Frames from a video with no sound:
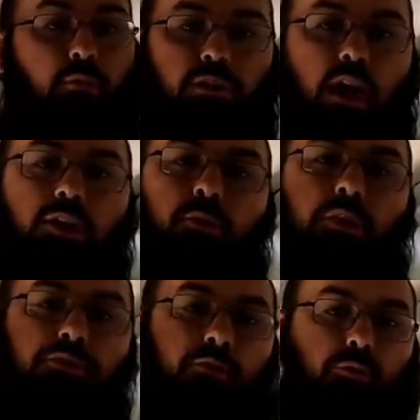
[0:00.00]
like we're not
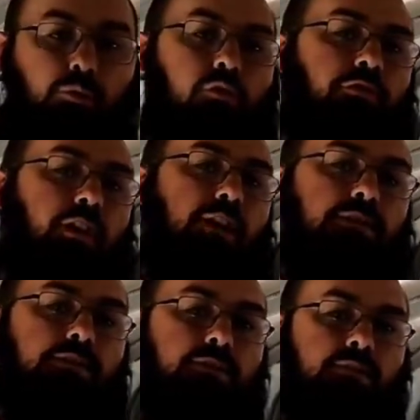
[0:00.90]
doing a full roof
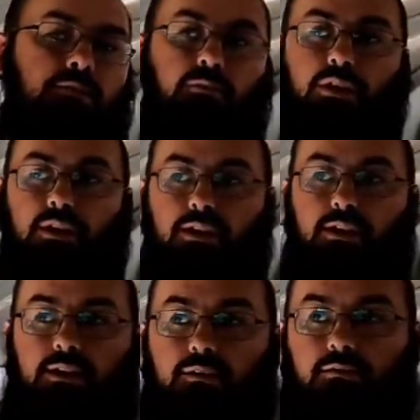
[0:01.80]
raise.
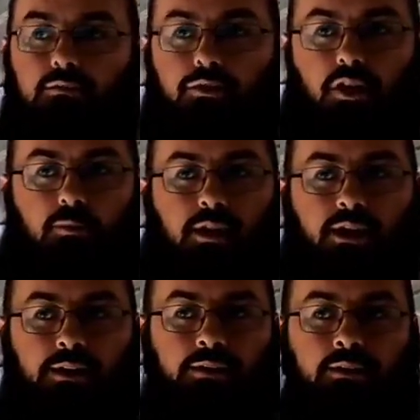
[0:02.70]
We thought
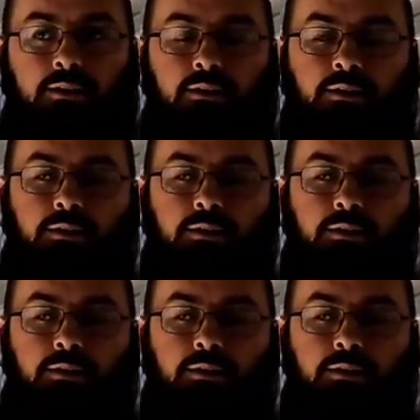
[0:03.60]
about it,